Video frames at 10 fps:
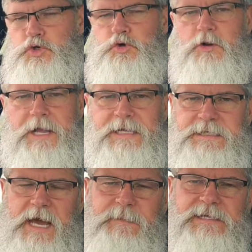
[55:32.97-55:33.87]
or like a
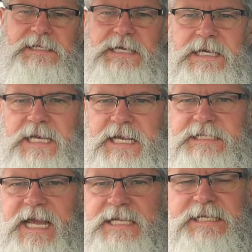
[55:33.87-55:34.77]
Timex.
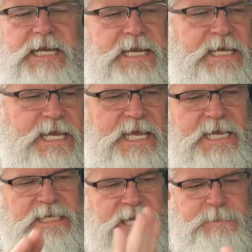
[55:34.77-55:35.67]
It takes a licking
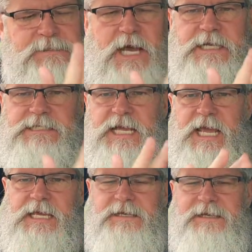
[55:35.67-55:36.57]
and keeps on ticking.